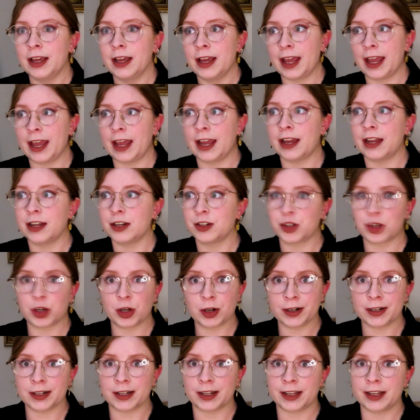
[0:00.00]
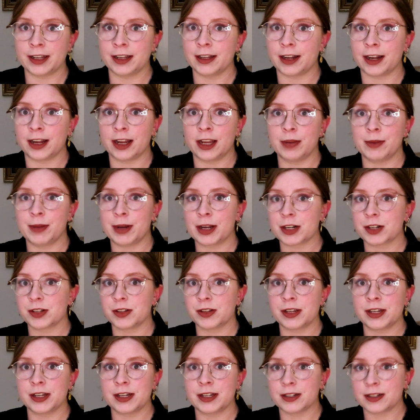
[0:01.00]
And currently, I am
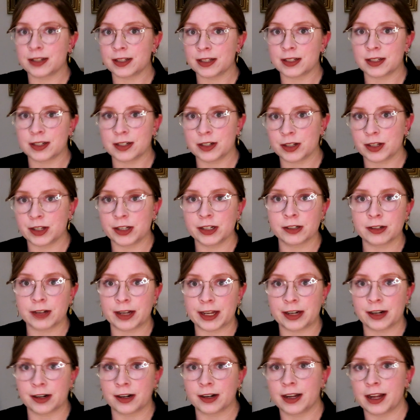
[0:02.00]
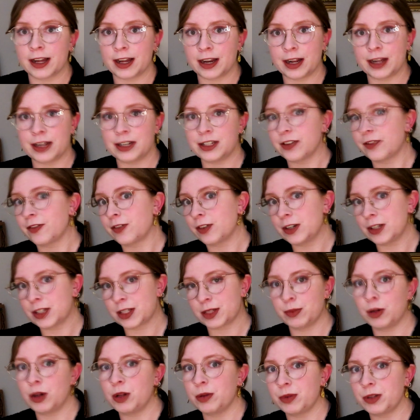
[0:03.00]
actually an assistant curator at a different
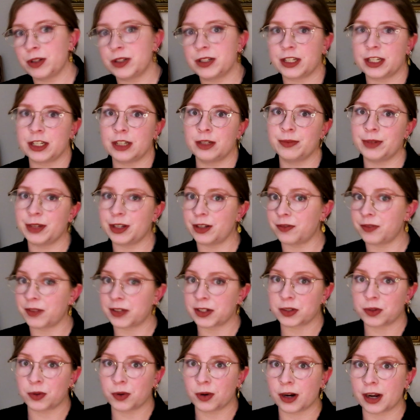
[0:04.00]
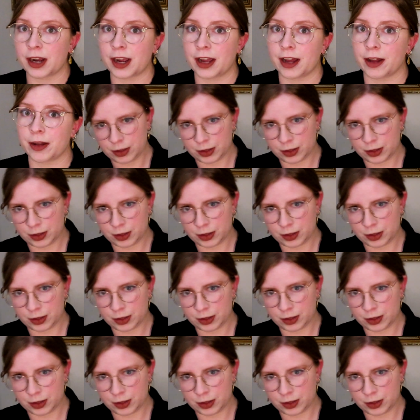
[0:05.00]
small museum in Victoria.